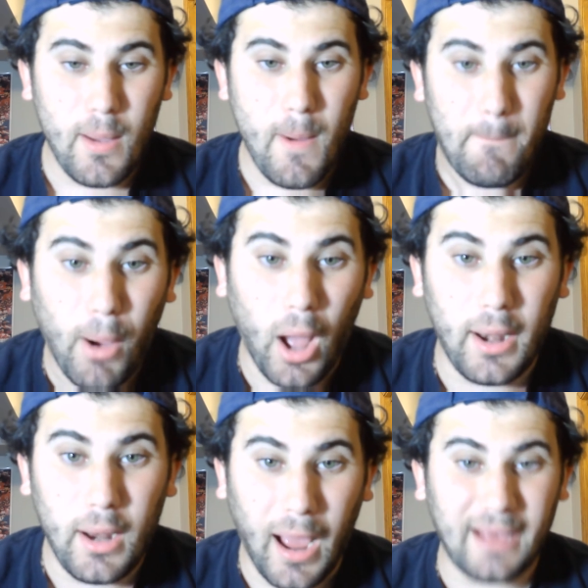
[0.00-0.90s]
But
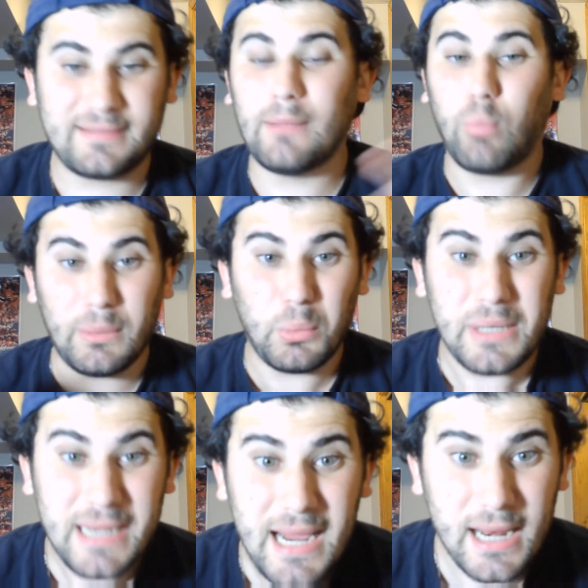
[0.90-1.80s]
I said when we
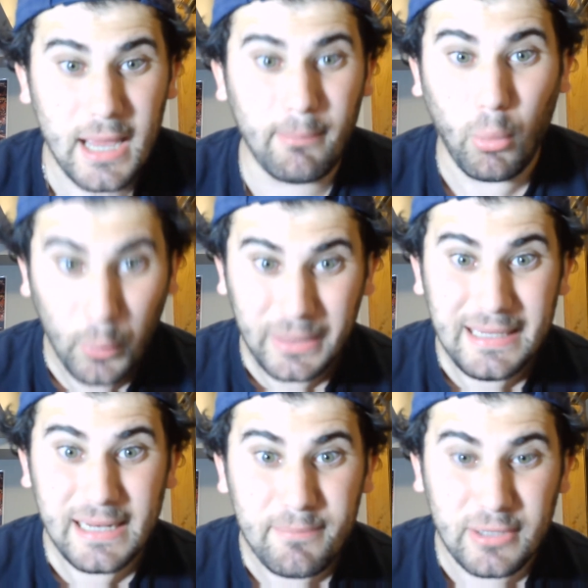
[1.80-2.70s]
need him
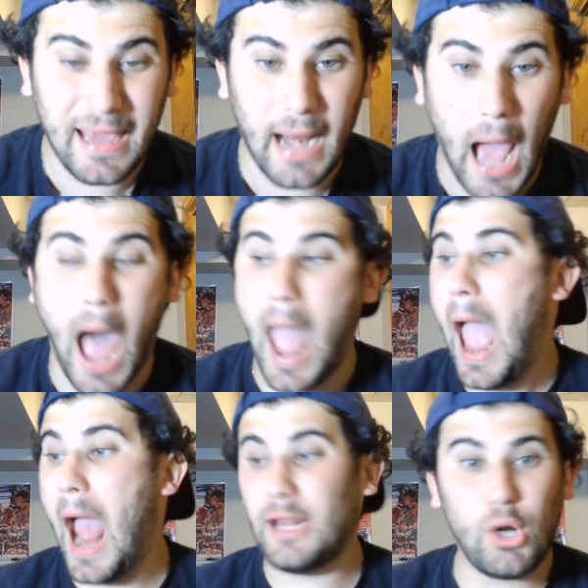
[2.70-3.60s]
to get hot.
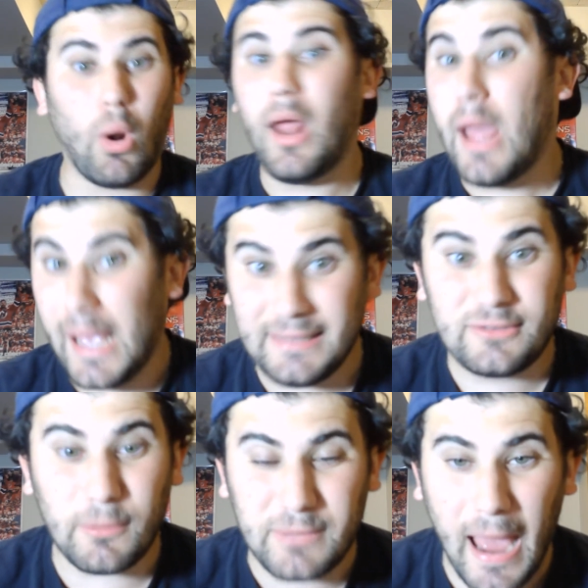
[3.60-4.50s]
And you know what? In
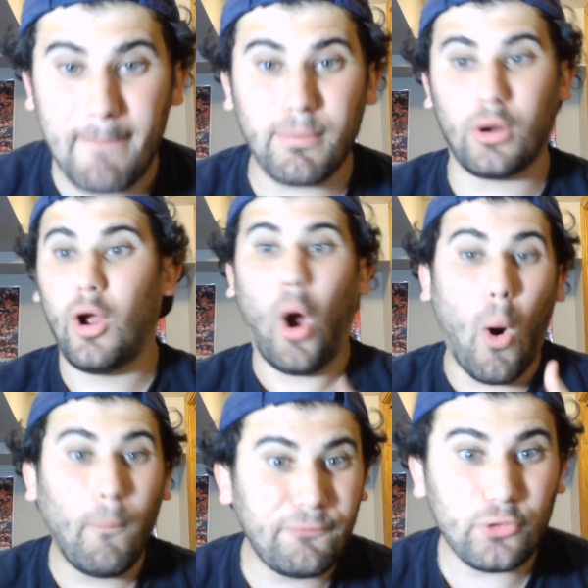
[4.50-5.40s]
September,
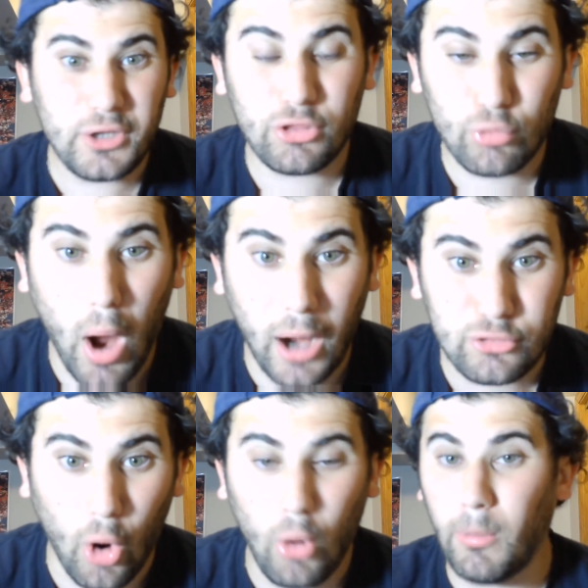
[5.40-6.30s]
hopefully through
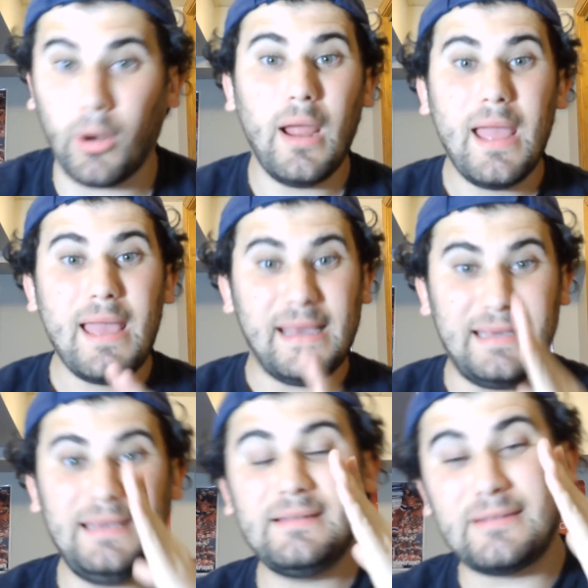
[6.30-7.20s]
October,
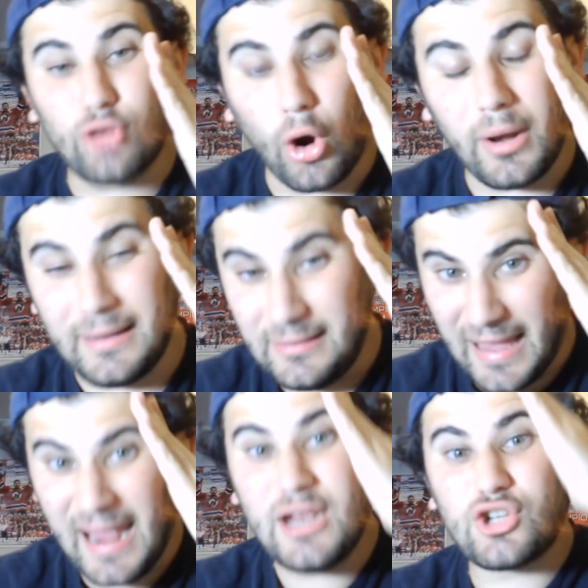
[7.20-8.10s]
he's
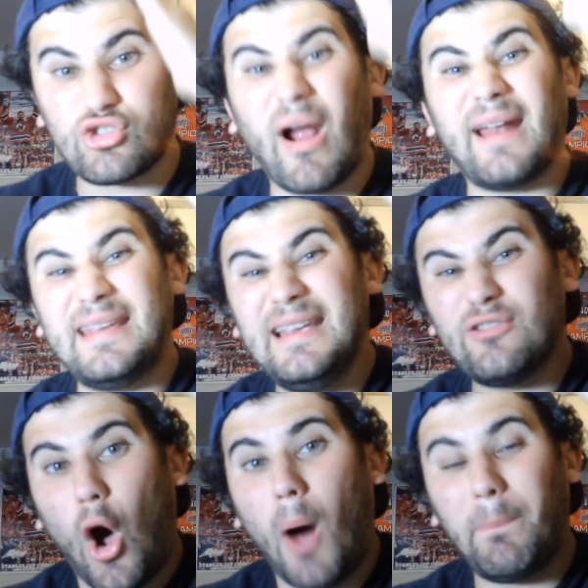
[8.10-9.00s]
hit his stride. He's
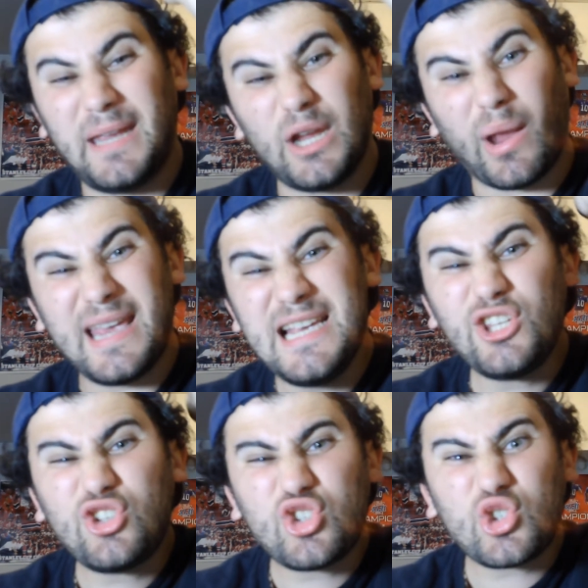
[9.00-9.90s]
up here. He
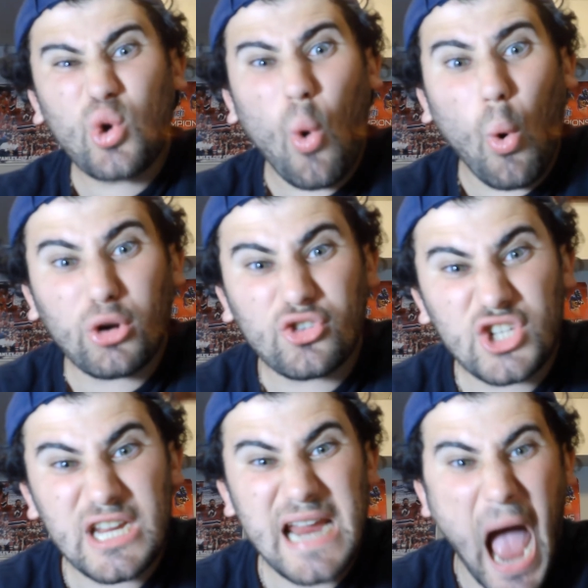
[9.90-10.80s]
is
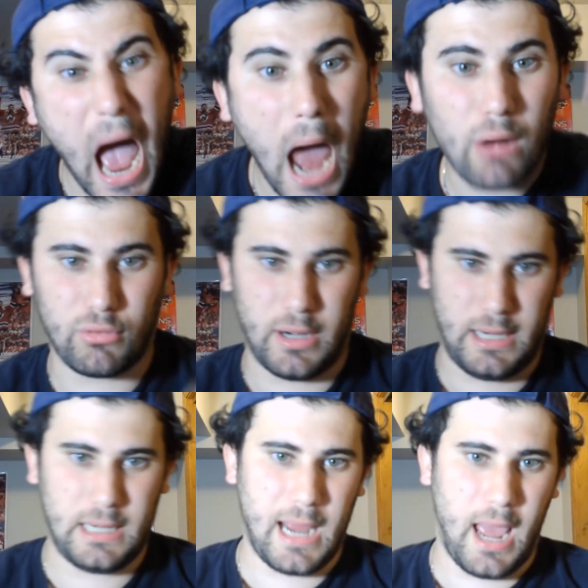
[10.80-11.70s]
scorching hot
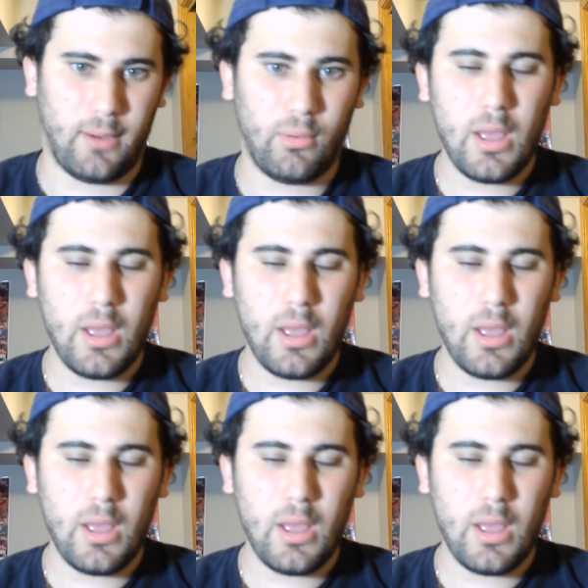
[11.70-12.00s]
right now.